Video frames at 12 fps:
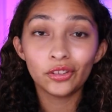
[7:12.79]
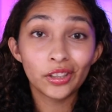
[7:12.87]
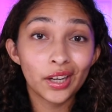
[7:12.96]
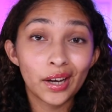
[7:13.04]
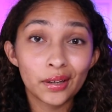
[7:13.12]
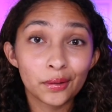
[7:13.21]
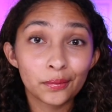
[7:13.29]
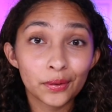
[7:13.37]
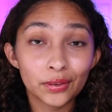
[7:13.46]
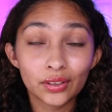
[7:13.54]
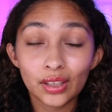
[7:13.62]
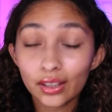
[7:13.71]
Jennette had her
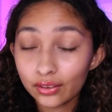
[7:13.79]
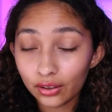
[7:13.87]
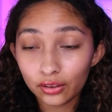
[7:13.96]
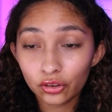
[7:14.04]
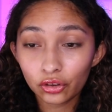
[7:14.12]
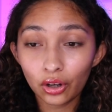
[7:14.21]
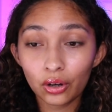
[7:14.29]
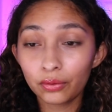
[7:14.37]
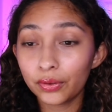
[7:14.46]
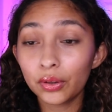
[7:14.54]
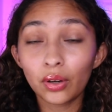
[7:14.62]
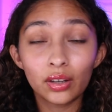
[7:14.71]
first kiss on the show,
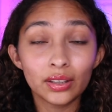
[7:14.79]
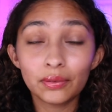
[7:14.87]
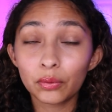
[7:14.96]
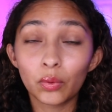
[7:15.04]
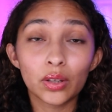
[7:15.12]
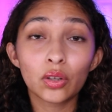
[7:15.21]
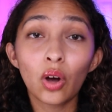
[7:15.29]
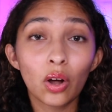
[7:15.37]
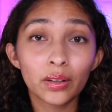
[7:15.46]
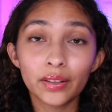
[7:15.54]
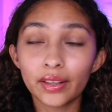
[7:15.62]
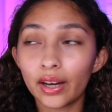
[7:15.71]
if you even want to
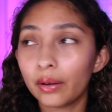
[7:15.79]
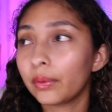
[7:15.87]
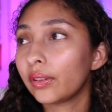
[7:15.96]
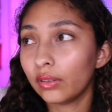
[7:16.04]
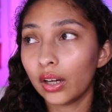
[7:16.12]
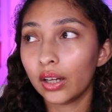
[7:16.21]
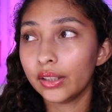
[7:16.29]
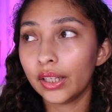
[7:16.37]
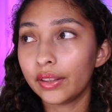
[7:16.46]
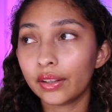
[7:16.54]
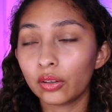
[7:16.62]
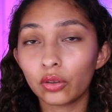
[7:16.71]
call it that, with uh,
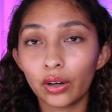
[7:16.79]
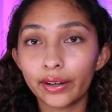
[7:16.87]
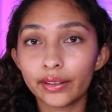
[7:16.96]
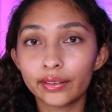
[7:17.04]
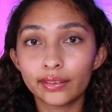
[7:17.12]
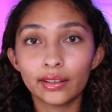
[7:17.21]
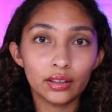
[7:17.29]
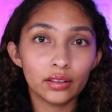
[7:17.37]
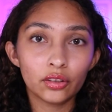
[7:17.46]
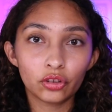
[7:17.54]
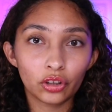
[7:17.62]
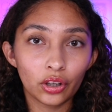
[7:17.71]
Nathan Kress in
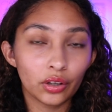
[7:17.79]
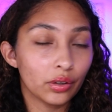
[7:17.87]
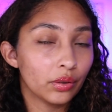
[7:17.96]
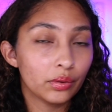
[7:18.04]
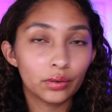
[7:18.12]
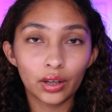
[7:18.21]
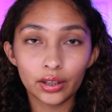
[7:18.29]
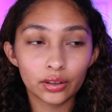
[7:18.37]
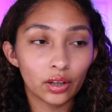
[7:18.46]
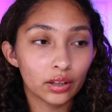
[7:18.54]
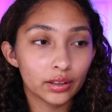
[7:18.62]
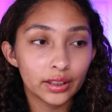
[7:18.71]
the show
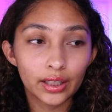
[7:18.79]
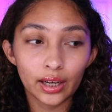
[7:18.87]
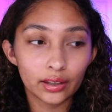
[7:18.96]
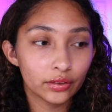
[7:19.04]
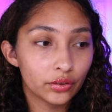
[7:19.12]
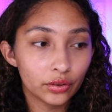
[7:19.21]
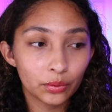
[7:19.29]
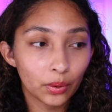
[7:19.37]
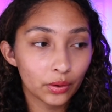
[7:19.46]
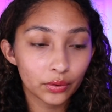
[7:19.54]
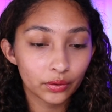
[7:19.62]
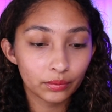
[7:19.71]
iCarly, as you
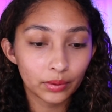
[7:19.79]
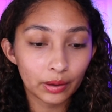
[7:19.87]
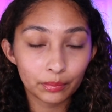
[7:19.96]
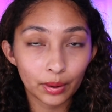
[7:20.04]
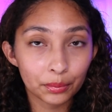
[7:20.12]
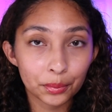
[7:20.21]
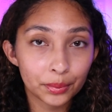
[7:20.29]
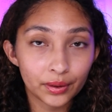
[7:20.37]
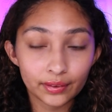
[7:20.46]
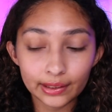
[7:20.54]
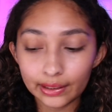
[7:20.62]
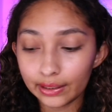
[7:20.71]
all have probably
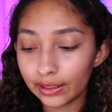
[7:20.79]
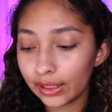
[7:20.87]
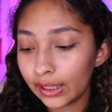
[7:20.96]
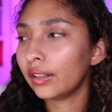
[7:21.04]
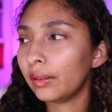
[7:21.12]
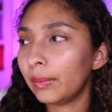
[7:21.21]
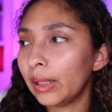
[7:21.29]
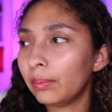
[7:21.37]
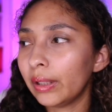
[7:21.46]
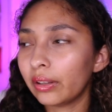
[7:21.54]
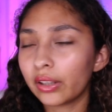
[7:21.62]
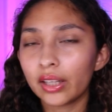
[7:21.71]
seen. It made
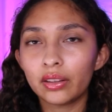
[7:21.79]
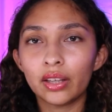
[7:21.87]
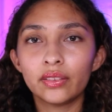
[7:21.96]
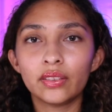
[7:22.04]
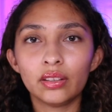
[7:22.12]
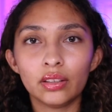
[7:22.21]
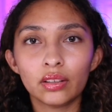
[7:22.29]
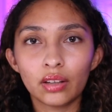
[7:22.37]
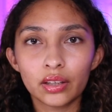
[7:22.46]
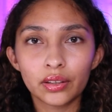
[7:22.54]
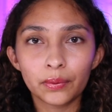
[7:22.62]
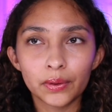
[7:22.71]
me look at that scene a
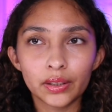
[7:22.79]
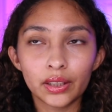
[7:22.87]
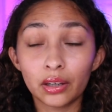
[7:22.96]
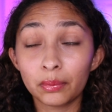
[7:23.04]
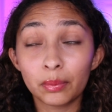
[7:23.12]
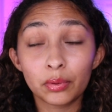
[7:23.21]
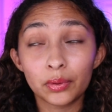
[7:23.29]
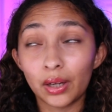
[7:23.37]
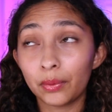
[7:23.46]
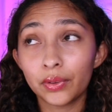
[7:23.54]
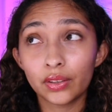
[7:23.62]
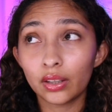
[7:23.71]
lot differently. I remember when
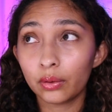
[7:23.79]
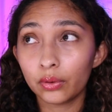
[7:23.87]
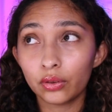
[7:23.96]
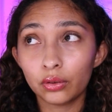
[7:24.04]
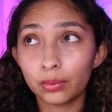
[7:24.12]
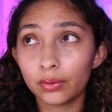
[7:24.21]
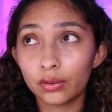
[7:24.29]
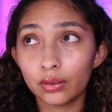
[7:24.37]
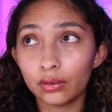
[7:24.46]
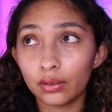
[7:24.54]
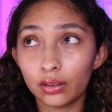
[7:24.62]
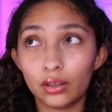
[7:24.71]
I was a kid, I was
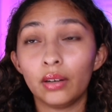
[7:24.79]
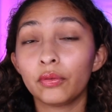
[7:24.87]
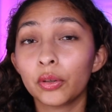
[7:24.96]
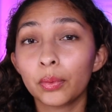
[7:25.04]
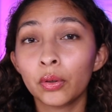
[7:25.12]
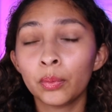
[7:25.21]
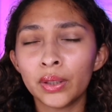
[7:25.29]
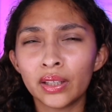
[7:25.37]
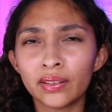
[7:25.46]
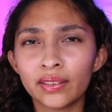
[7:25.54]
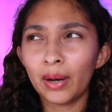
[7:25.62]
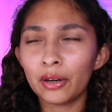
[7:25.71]
super uncomfortable
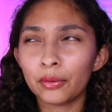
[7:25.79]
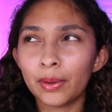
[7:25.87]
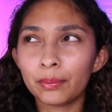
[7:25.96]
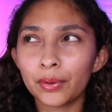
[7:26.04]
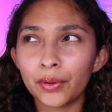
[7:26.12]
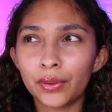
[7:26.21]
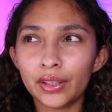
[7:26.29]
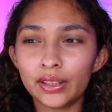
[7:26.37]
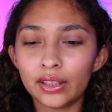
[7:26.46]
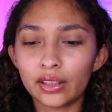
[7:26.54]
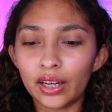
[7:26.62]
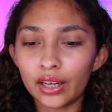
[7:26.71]
because I remember
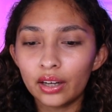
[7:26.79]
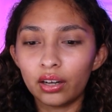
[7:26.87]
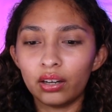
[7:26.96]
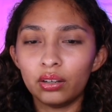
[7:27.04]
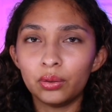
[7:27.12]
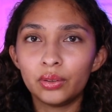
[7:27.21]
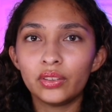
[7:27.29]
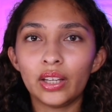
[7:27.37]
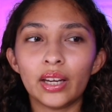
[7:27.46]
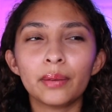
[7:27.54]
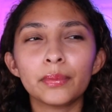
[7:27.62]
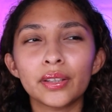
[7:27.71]
thinking, like, oh,
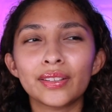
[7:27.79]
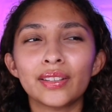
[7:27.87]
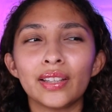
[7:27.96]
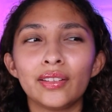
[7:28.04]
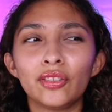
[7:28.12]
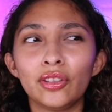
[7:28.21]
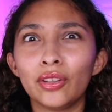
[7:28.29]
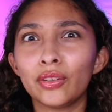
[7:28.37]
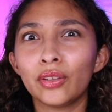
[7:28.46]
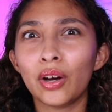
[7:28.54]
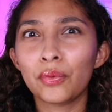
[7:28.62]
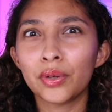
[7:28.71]
Sam looks like she does
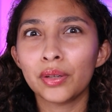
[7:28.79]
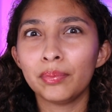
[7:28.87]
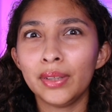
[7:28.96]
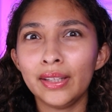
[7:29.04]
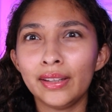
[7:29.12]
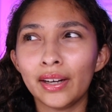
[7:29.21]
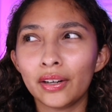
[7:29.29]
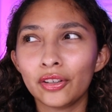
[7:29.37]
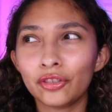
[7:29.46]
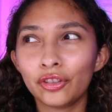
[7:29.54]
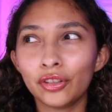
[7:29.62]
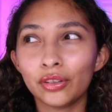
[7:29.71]
not want to be there
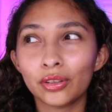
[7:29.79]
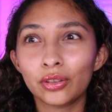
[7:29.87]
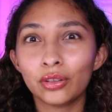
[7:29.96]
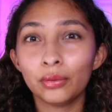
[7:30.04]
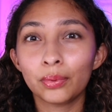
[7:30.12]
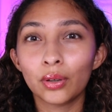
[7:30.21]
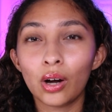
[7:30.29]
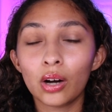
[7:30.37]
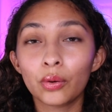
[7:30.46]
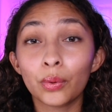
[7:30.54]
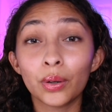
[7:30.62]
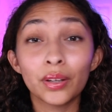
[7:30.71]
and she looks super
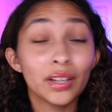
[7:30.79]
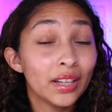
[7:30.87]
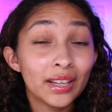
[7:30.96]
awkward.